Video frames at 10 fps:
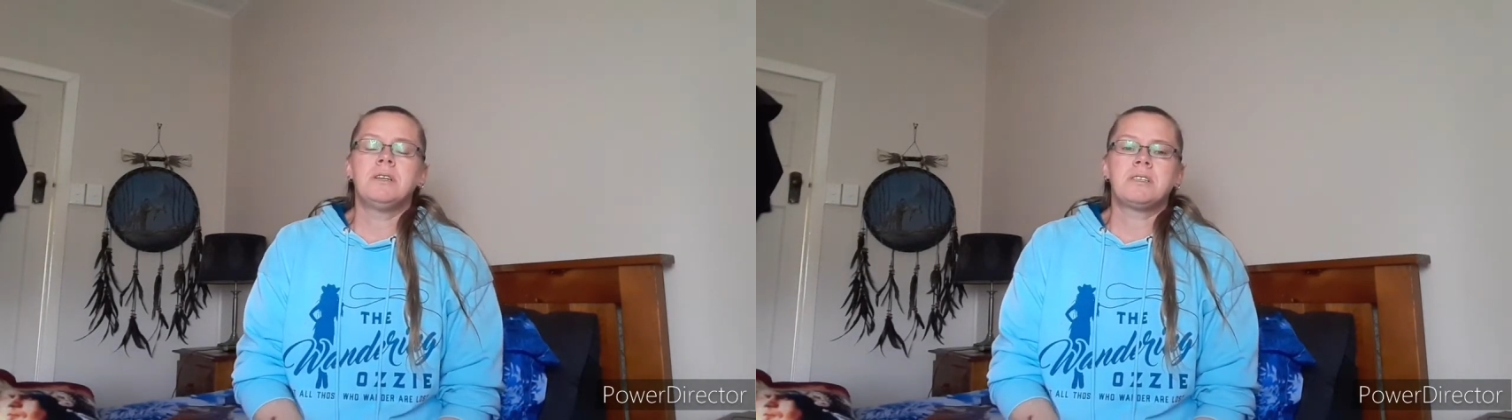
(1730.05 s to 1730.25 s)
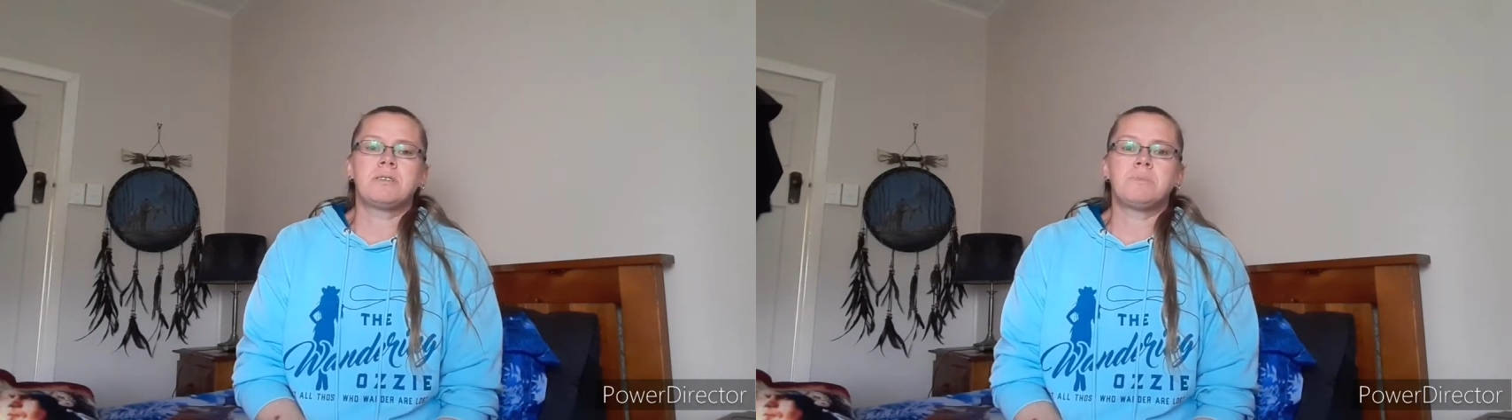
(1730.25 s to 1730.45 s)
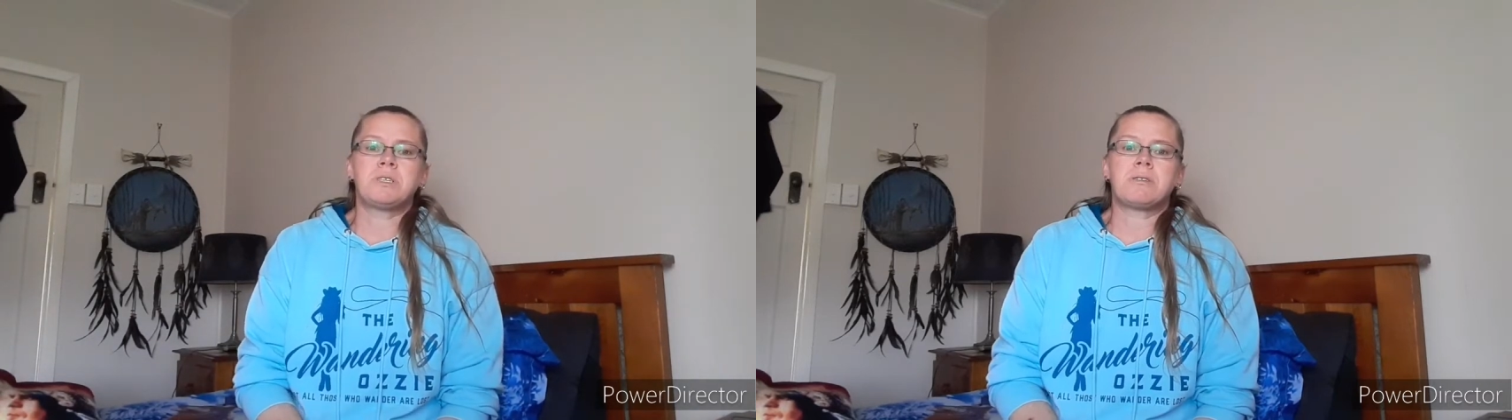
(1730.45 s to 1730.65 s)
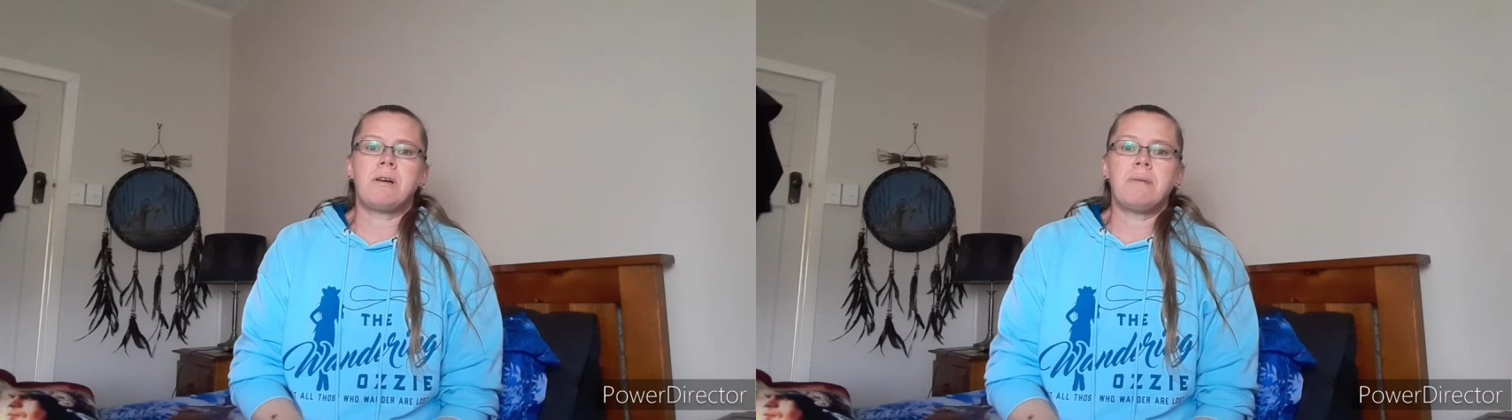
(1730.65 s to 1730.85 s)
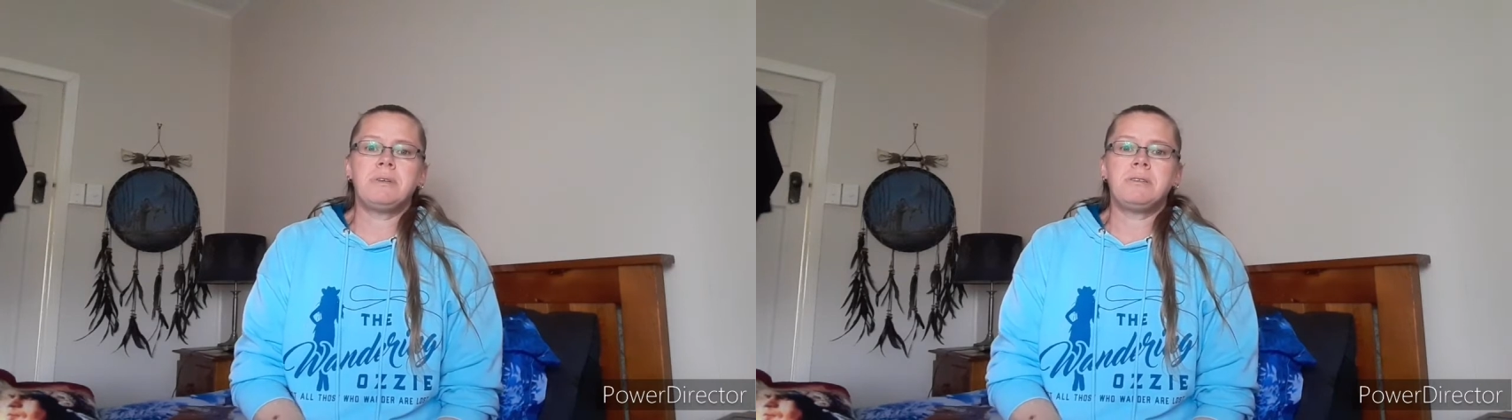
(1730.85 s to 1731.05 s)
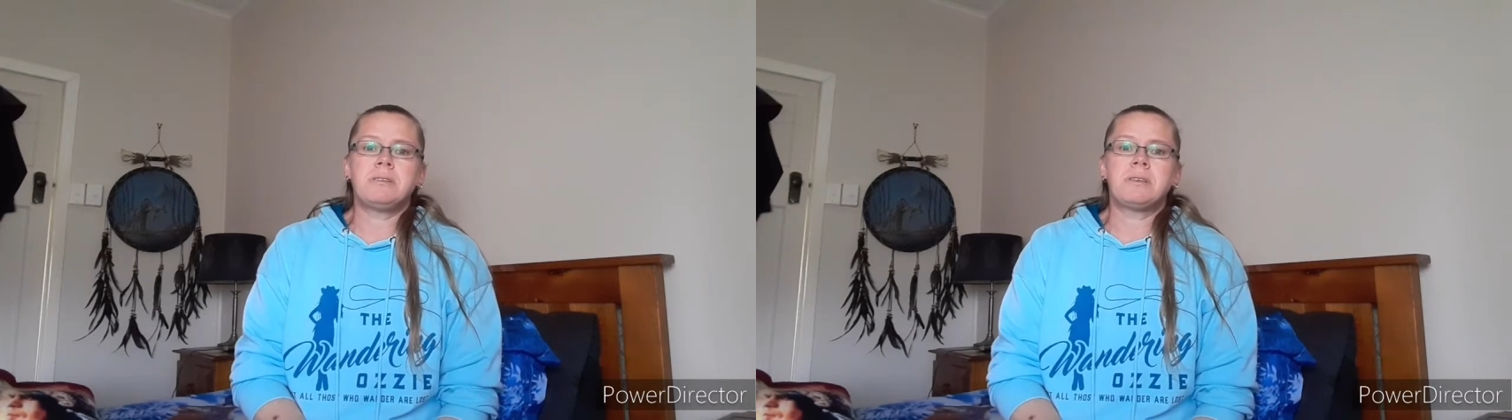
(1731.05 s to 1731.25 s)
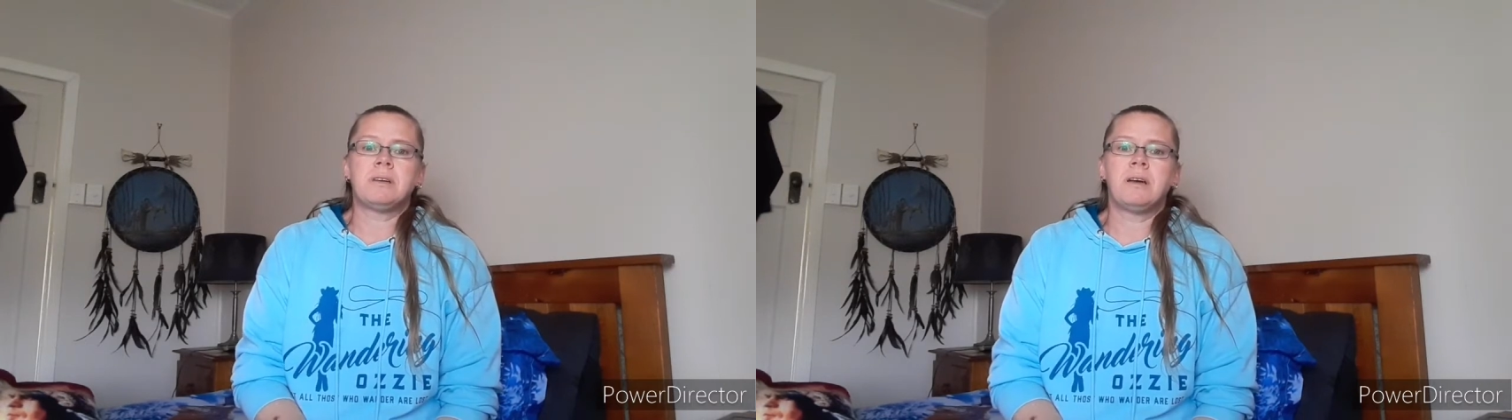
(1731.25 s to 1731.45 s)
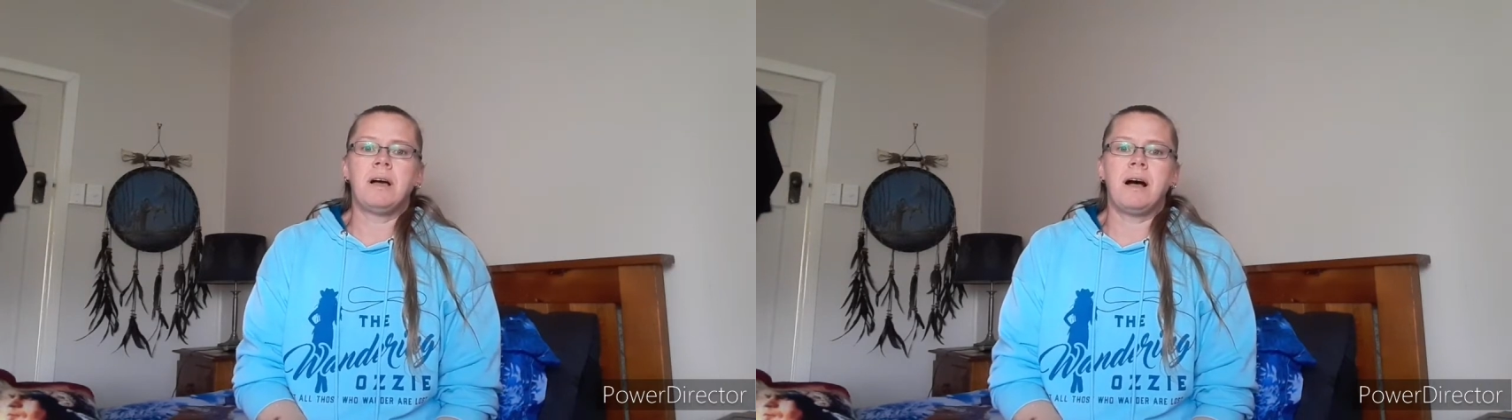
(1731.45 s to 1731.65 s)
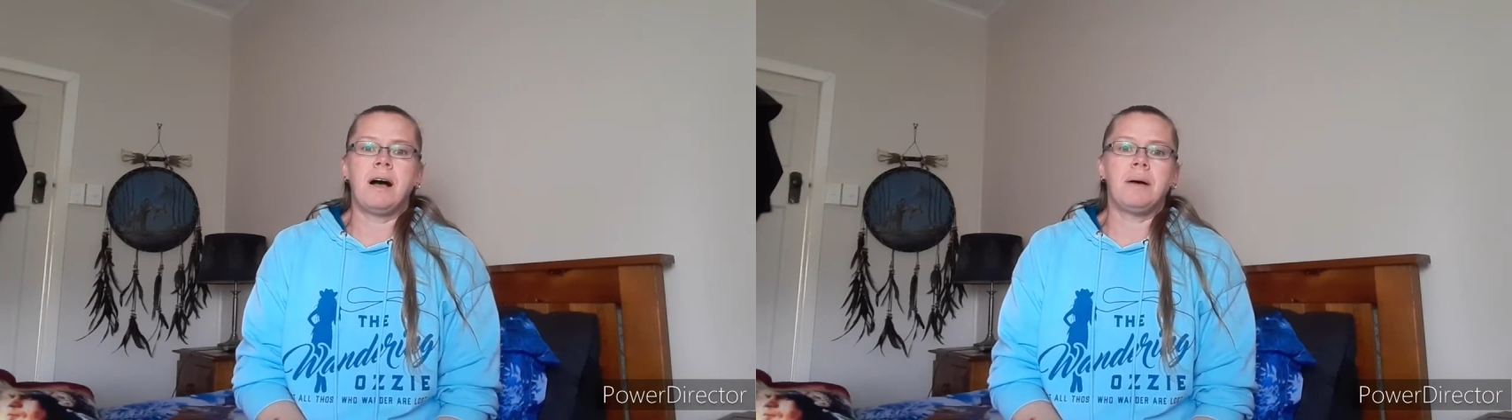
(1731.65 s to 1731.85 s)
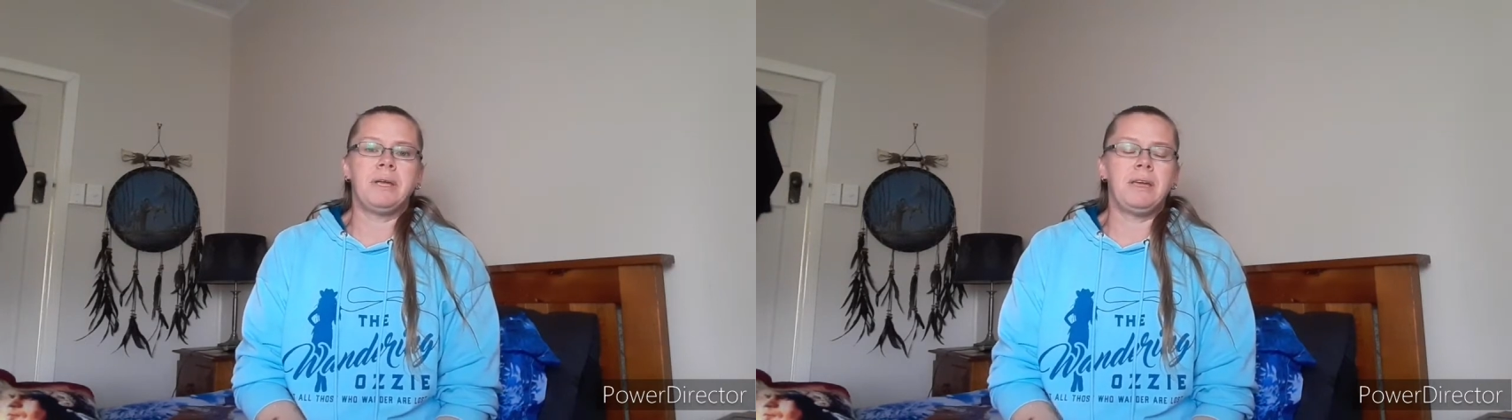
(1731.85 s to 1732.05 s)
subscribers,
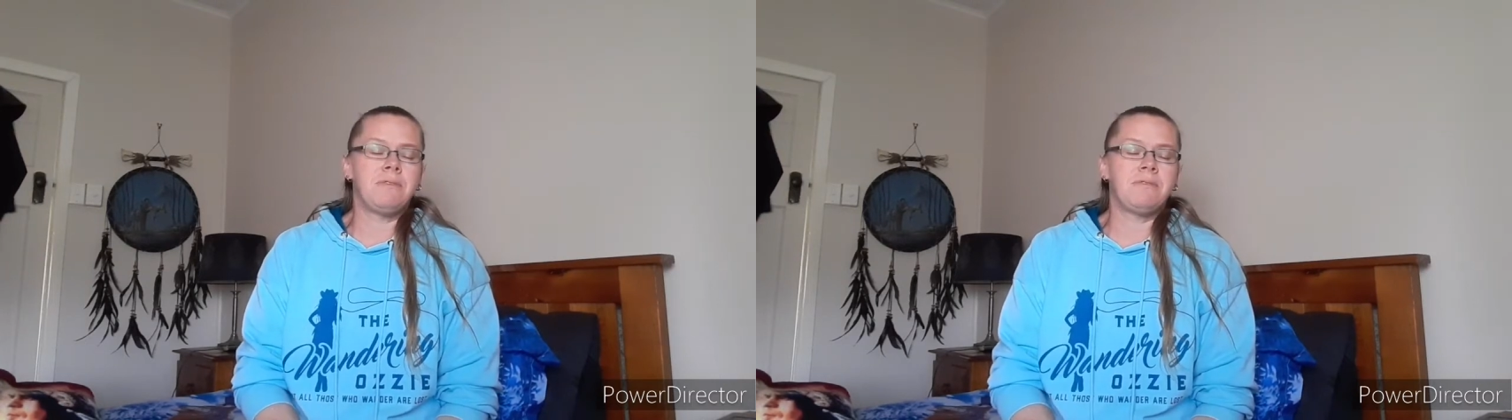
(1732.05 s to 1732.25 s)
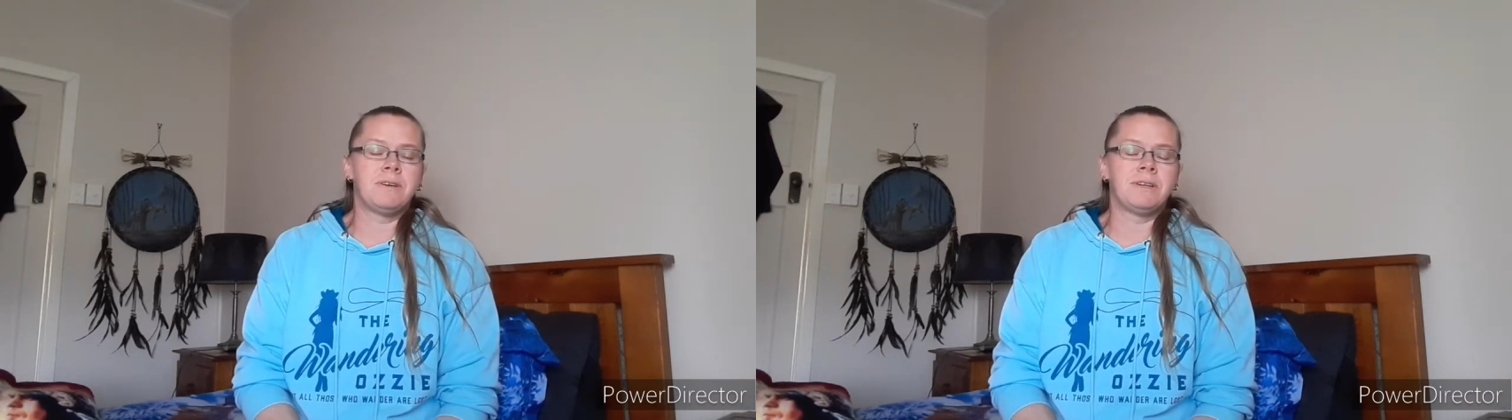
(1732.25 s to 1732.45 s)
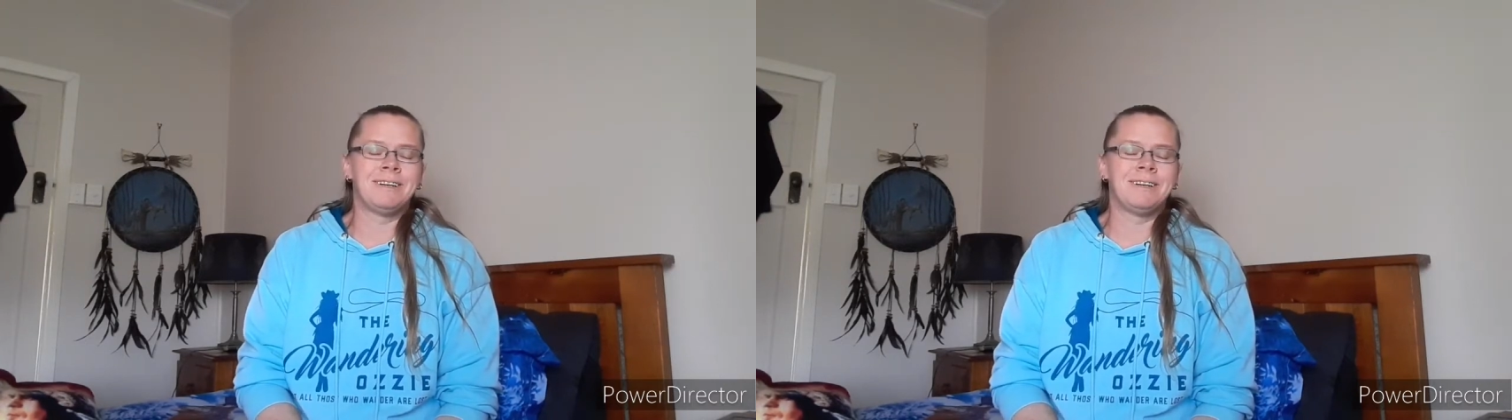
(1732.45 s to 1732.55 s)
if